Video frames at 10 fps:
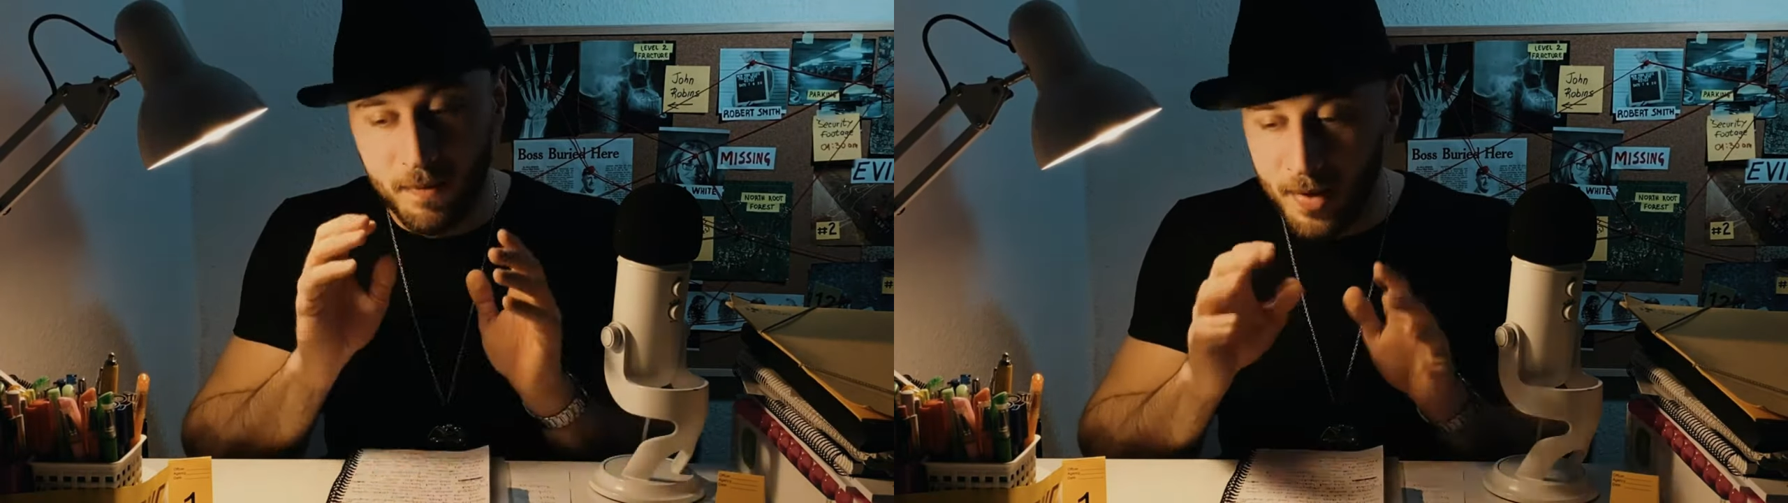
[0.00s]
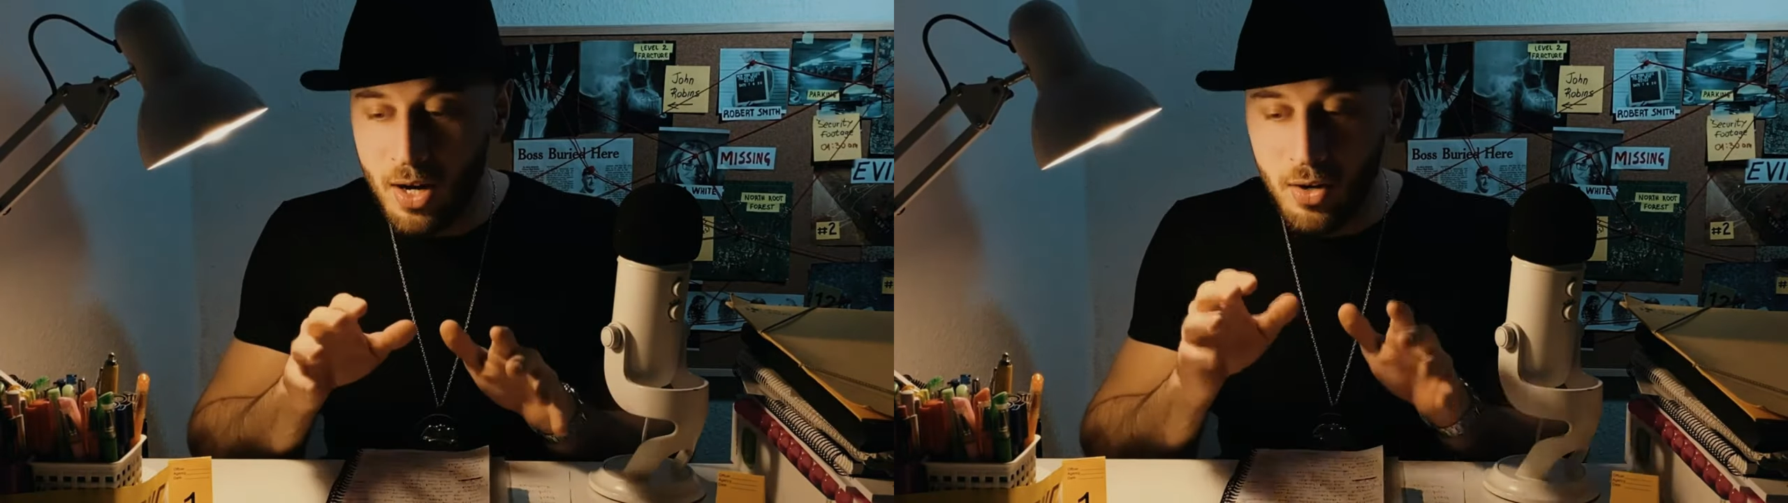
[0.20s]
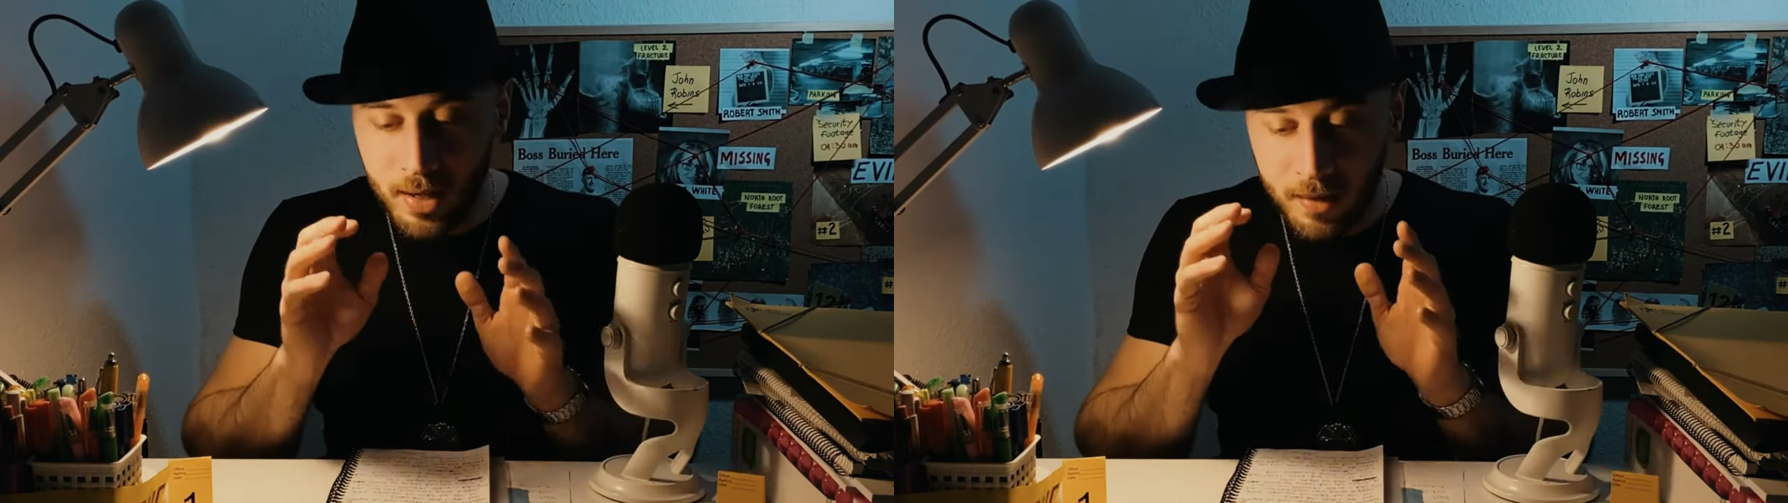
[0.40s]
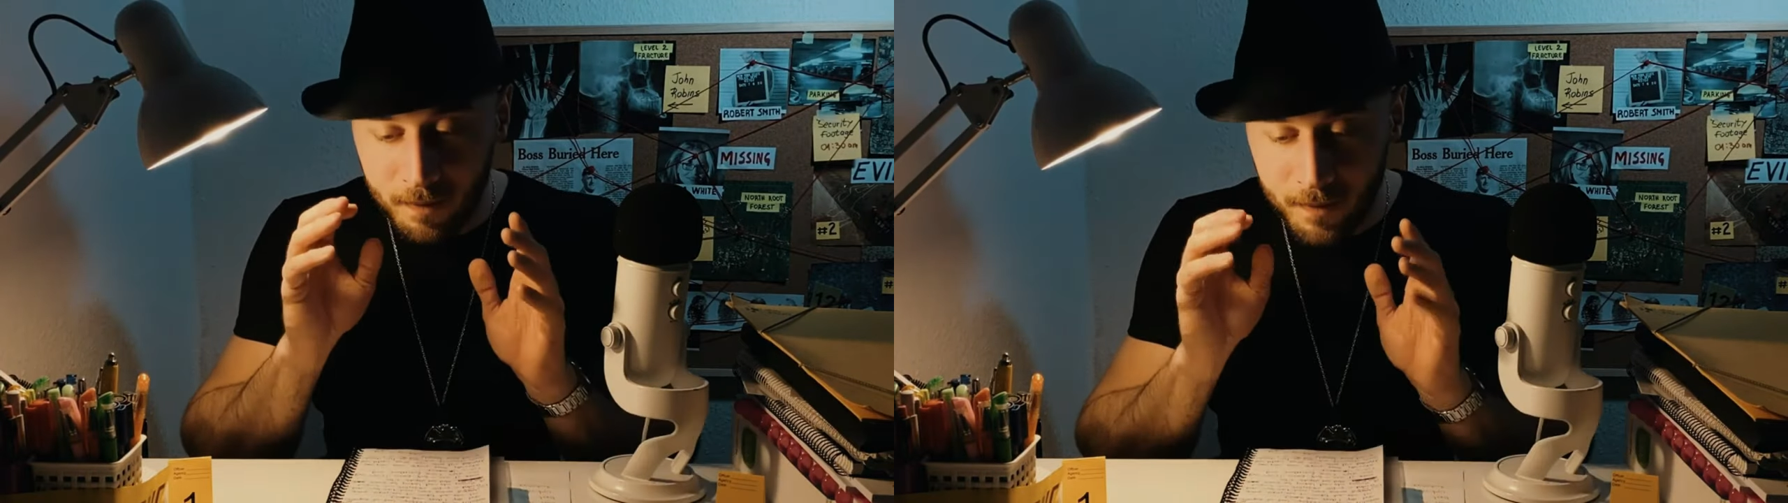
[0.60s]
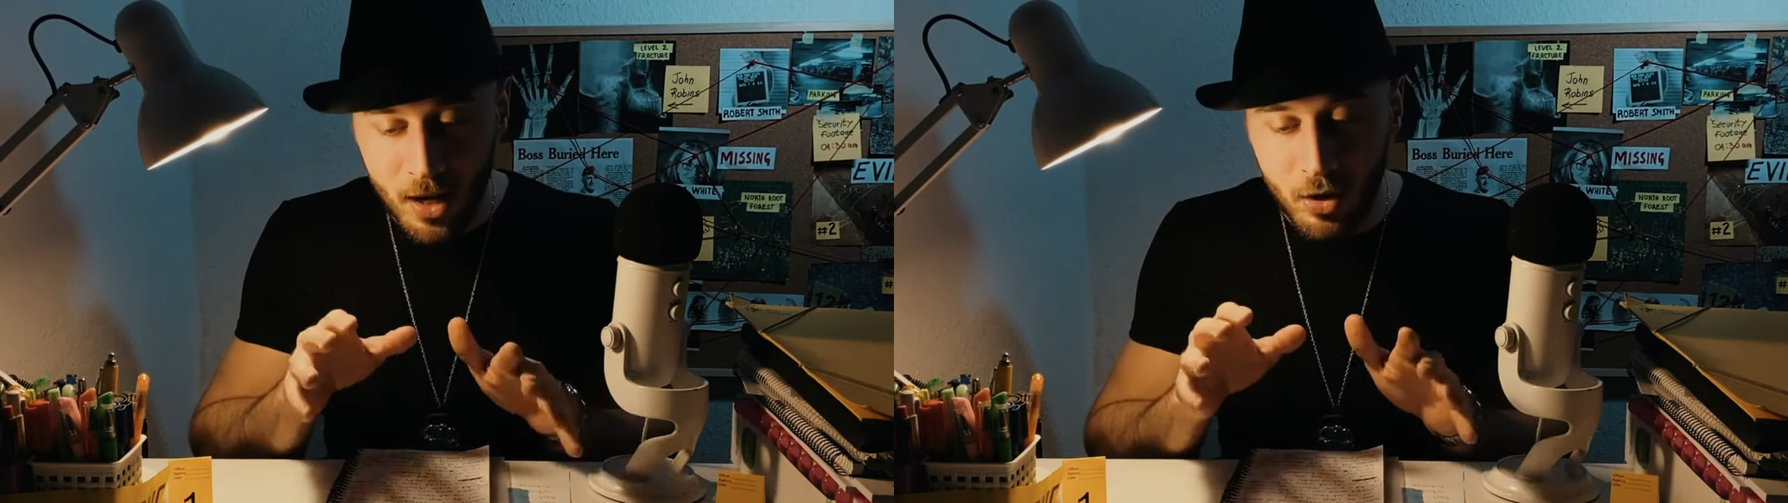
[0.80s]

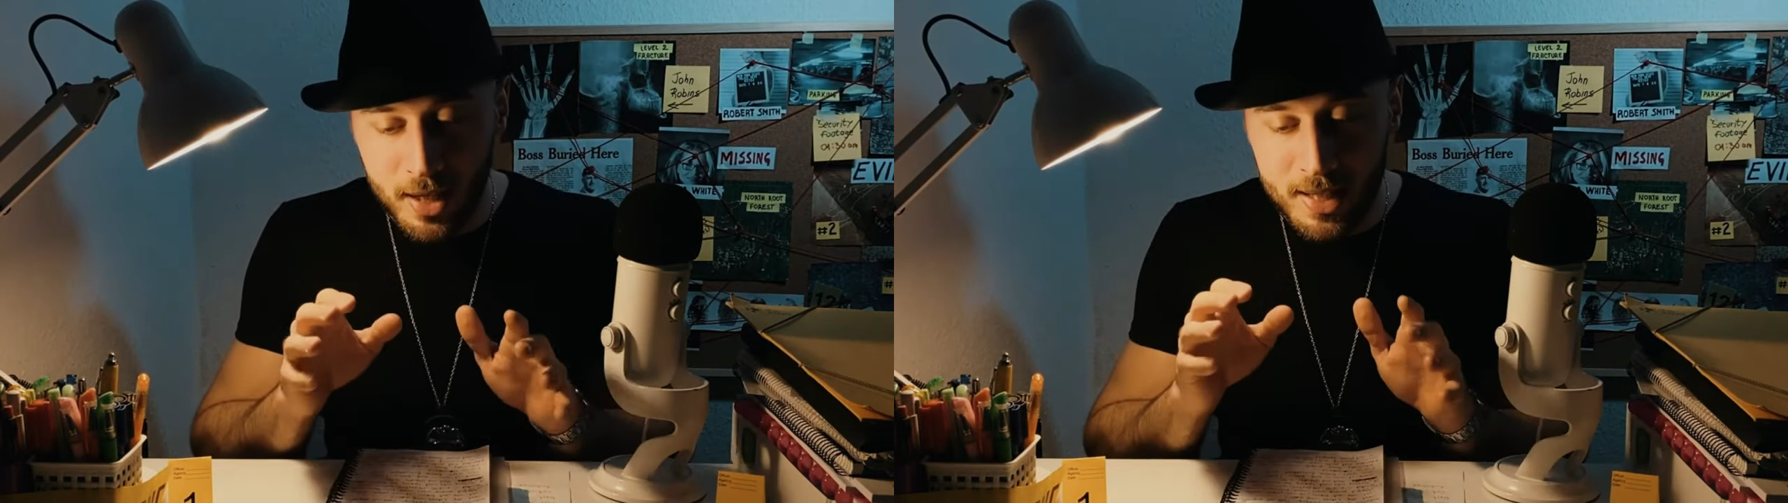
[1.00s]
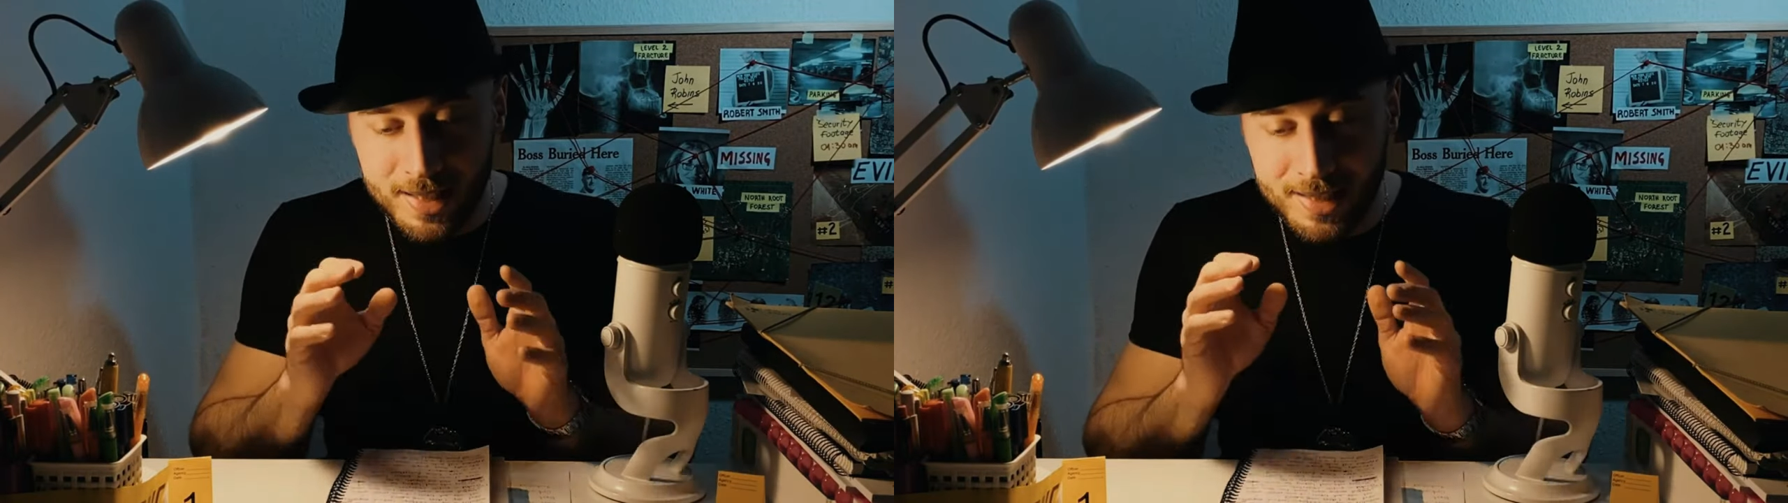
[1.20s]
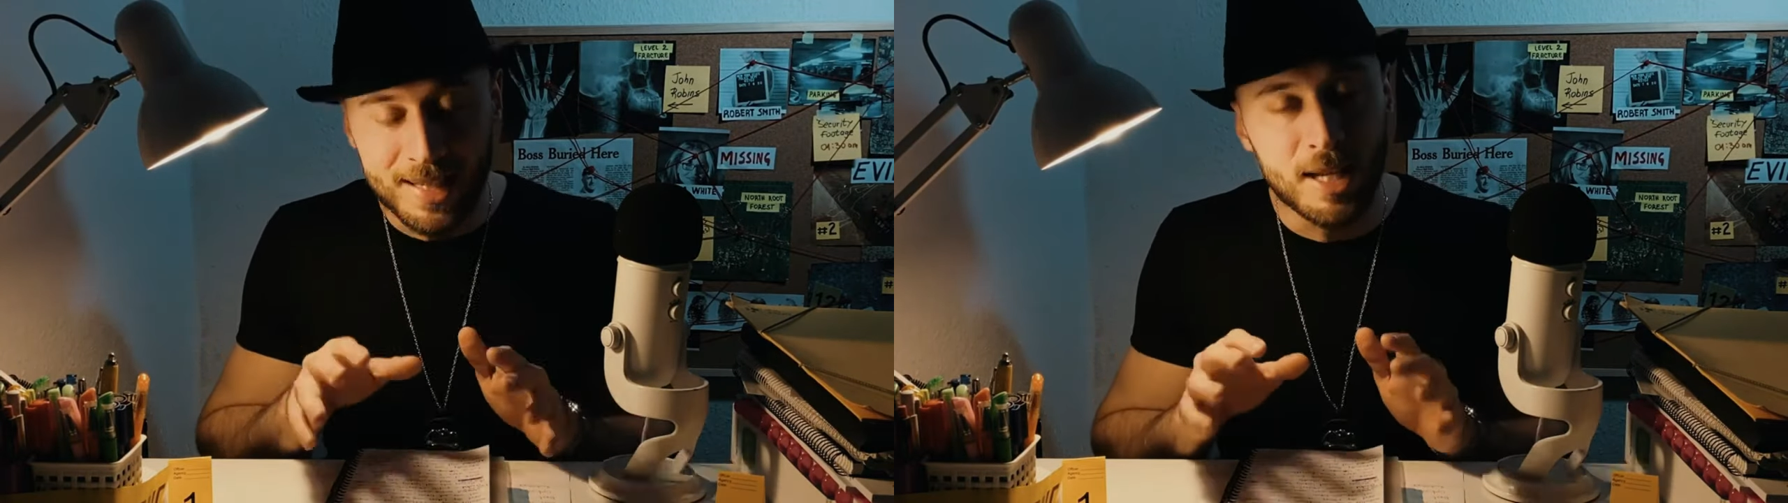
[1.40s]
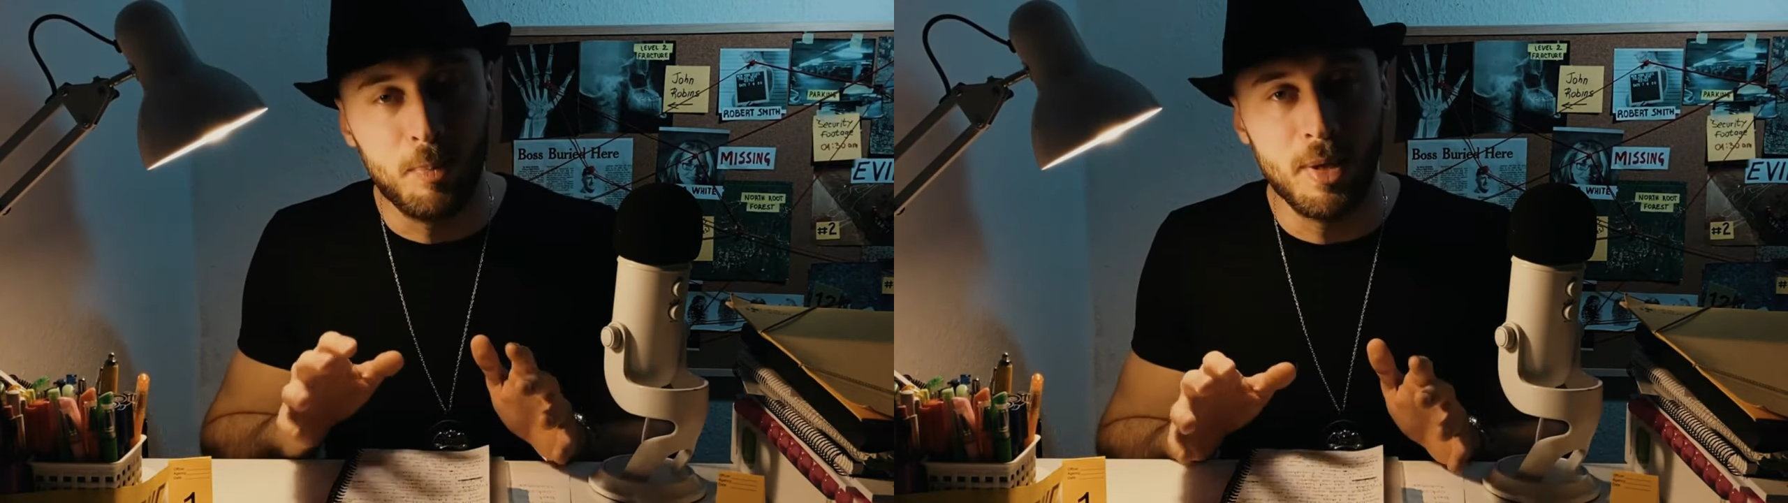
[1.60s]
very sick